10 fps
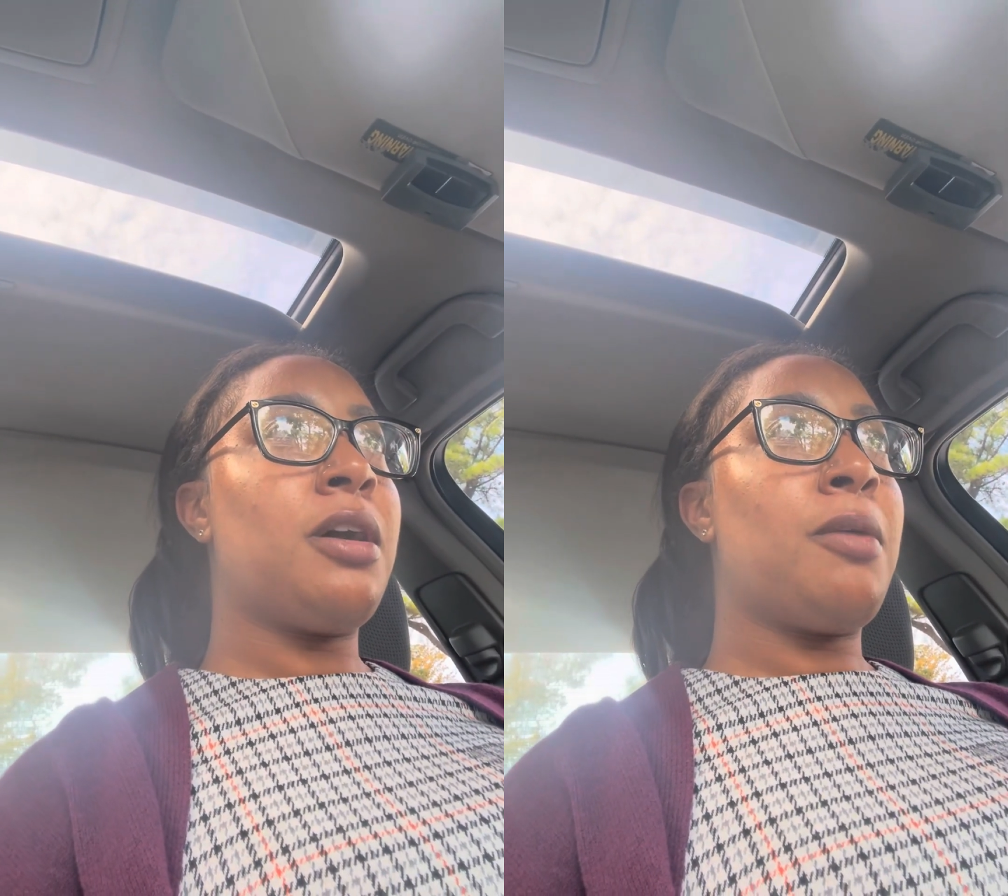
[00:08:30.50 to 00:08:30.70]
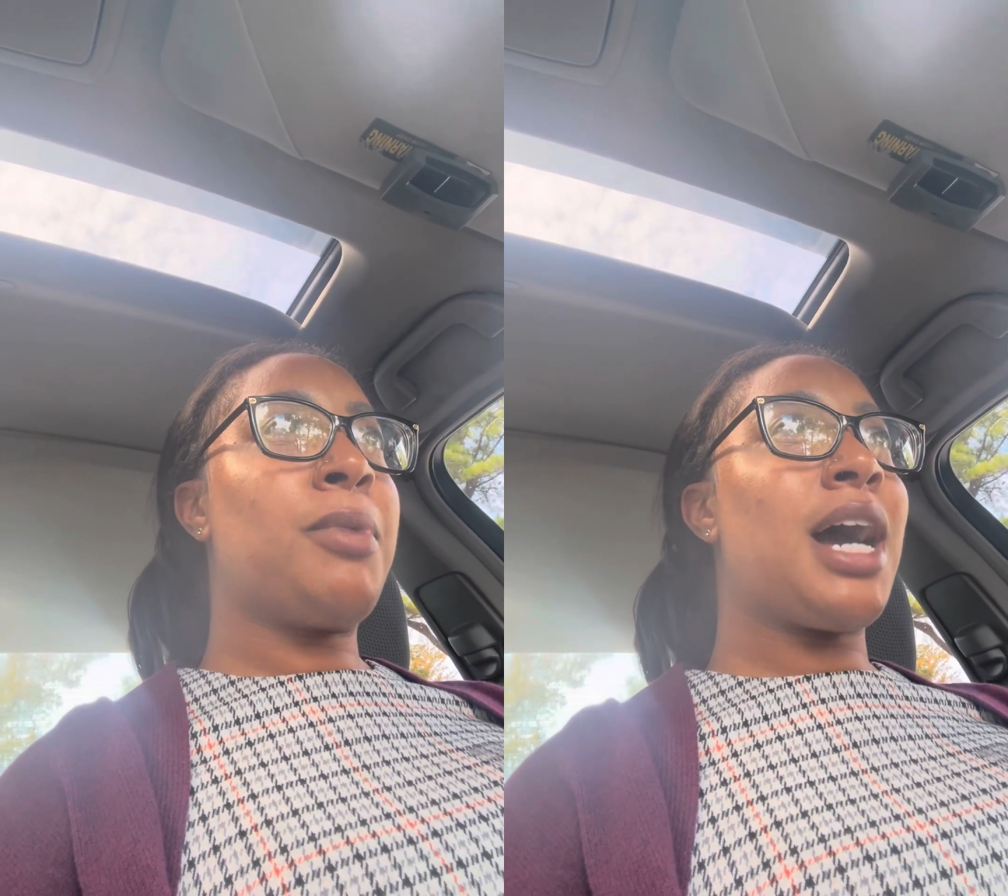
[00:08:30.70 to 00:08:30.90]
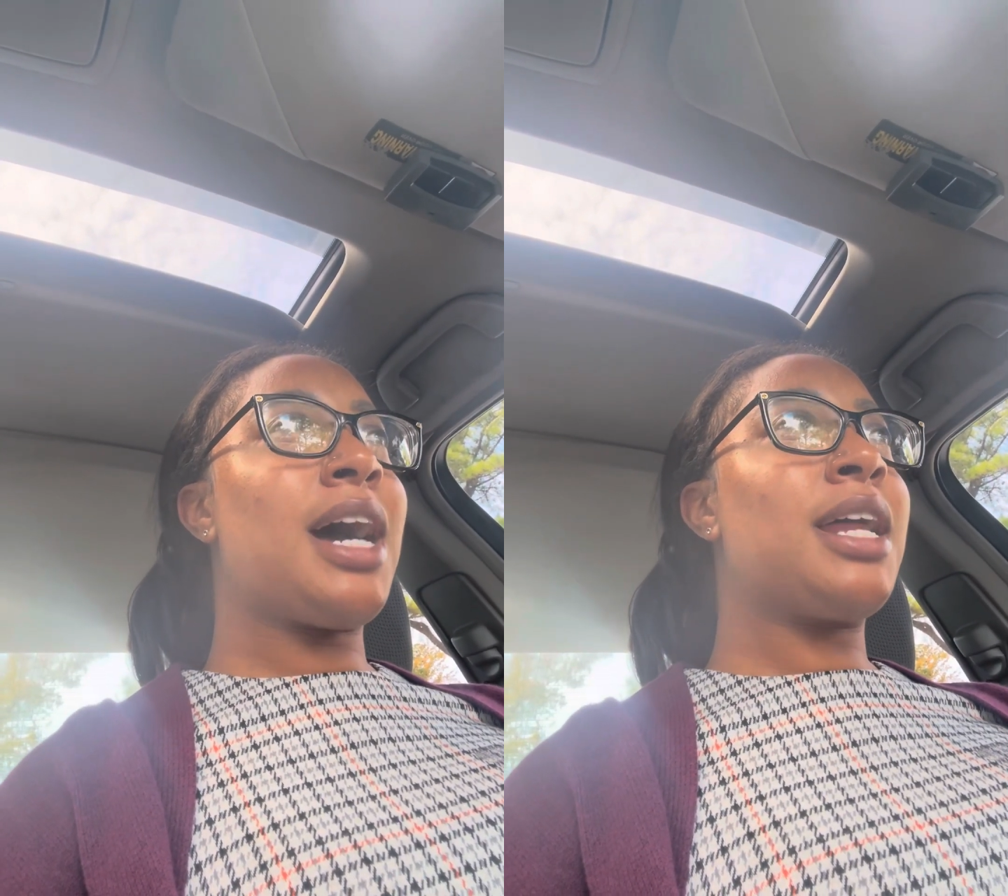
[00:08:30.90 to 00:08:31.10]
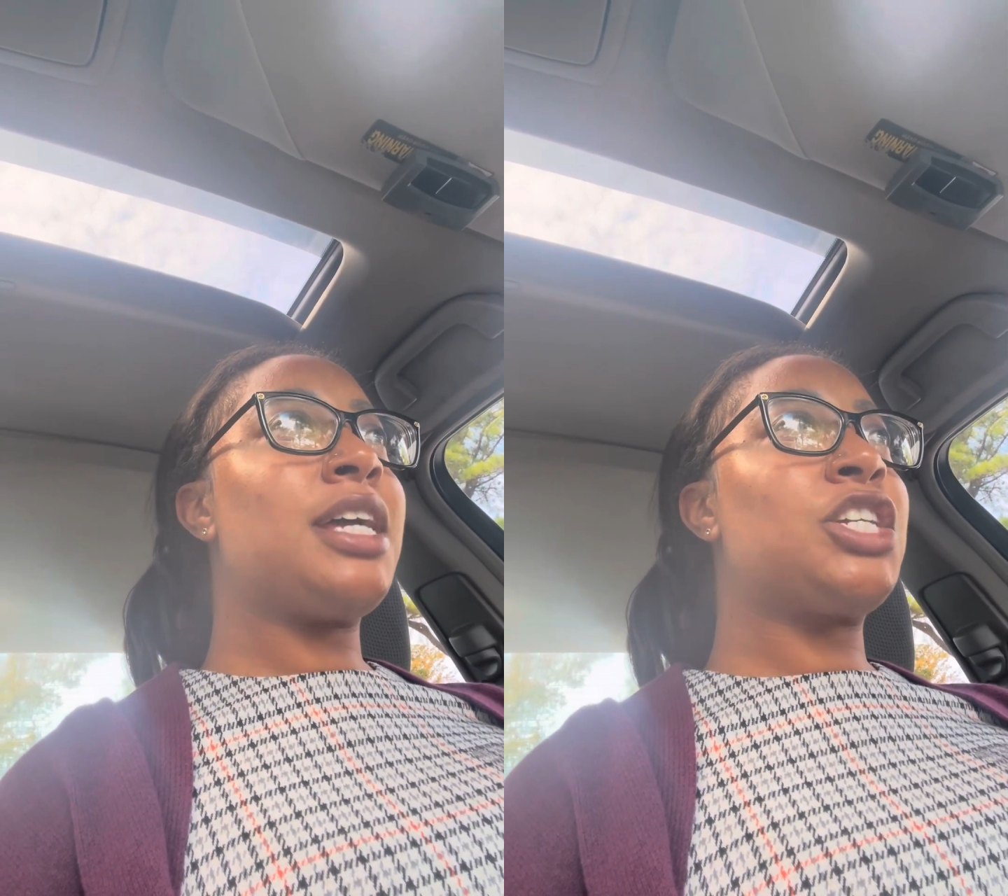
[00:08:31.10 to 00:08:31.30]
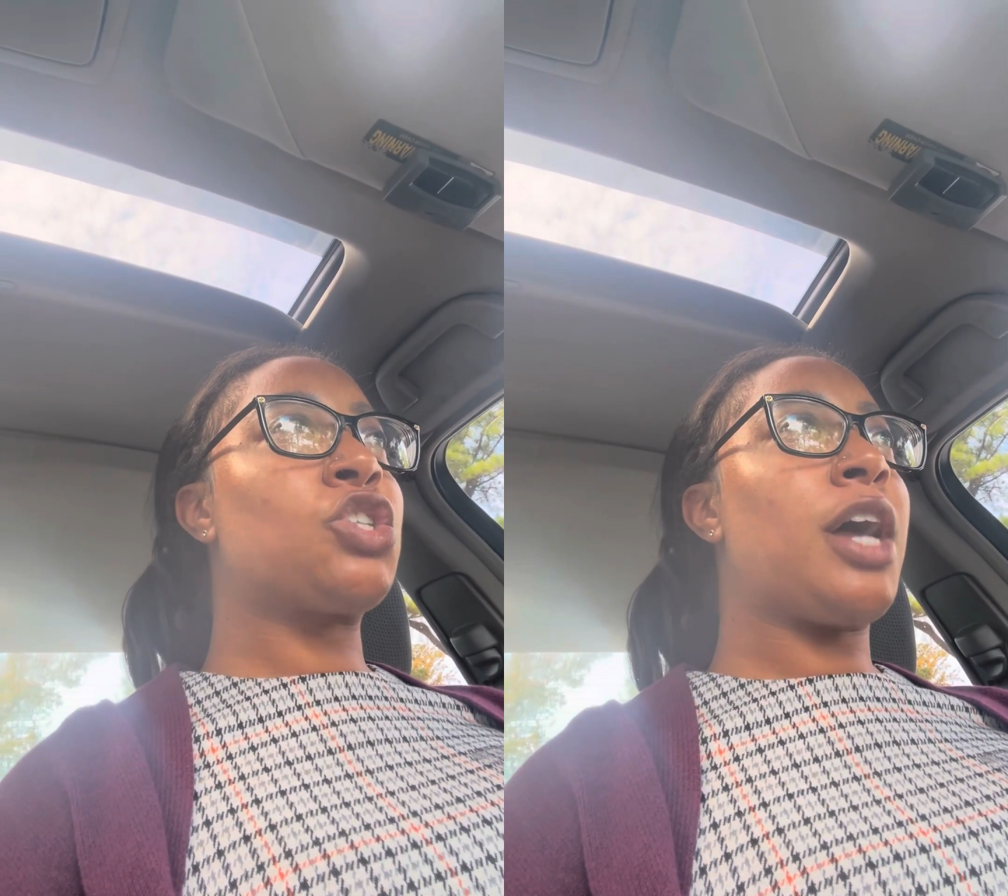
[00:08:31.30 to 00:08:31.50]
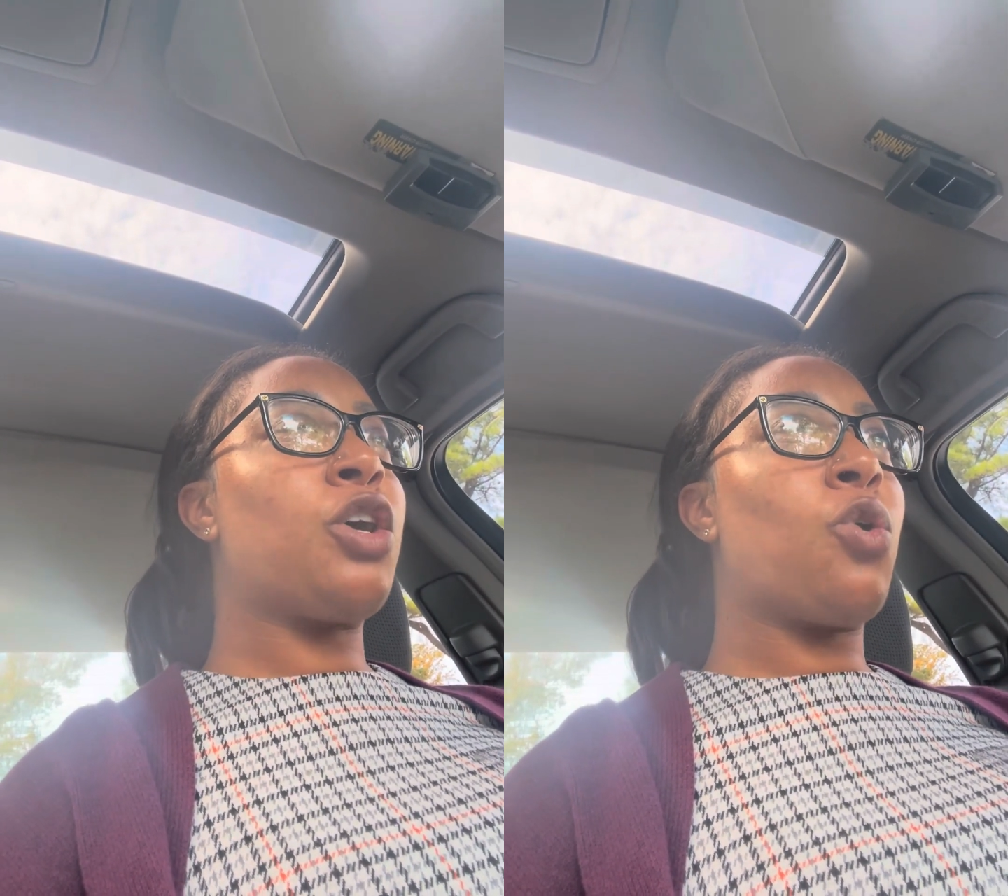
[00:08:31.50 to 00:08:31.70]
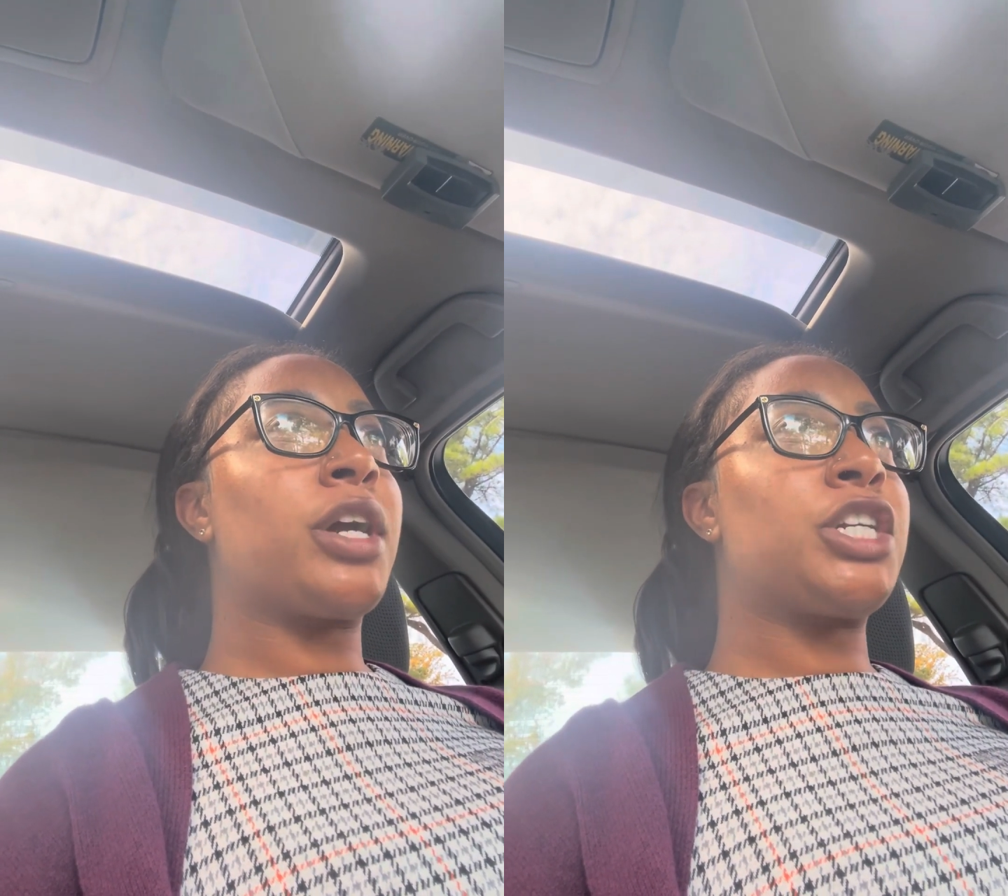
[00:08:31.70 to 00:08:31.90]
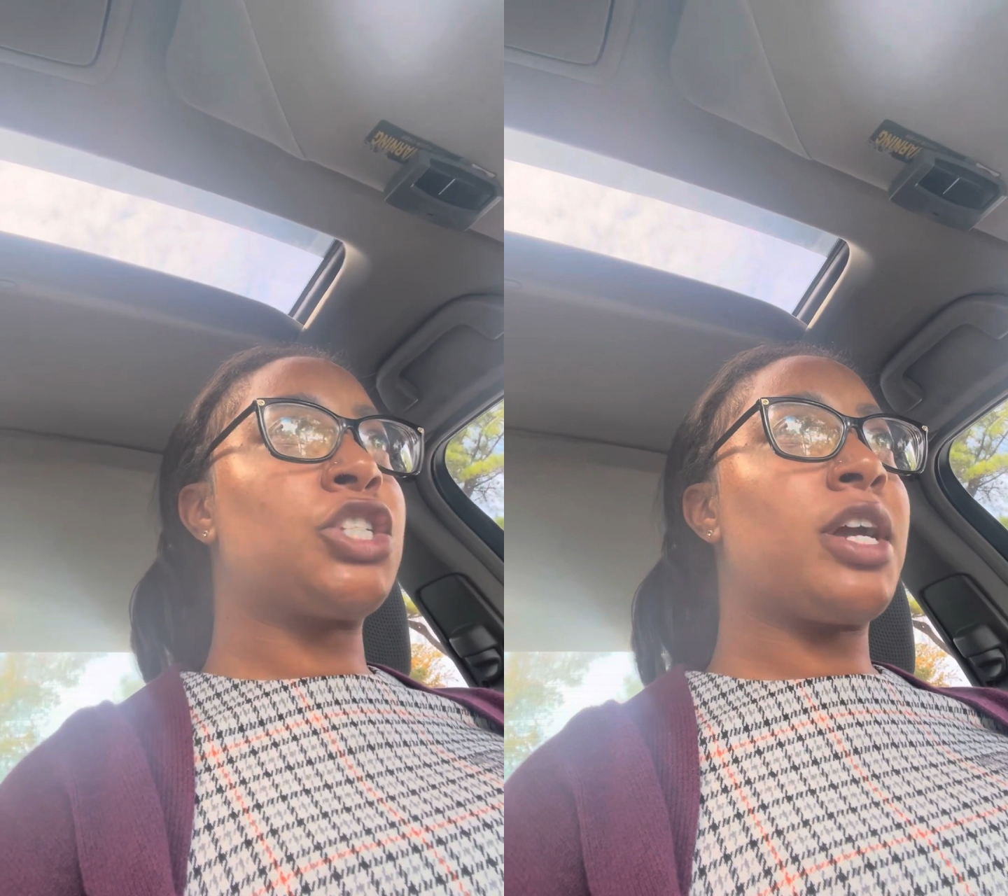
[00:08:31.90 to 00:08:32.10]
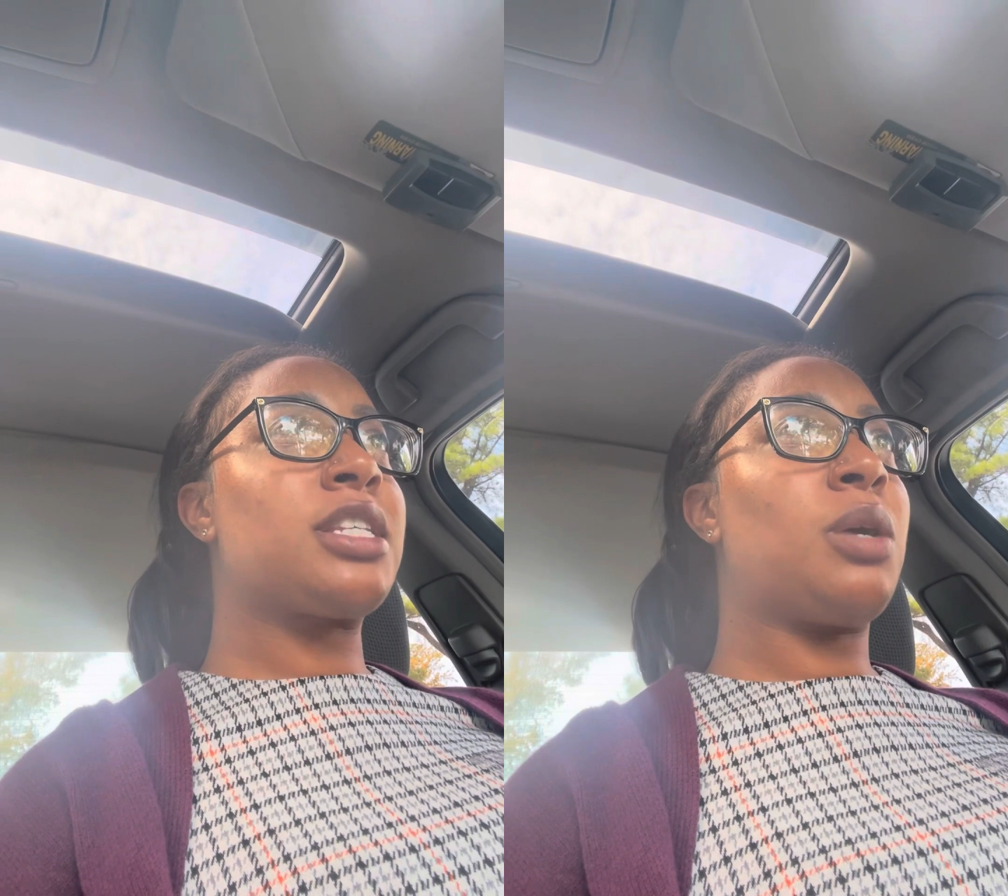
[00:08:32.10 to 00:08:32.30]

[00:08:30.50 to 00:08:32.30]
But God is trying to orchestrate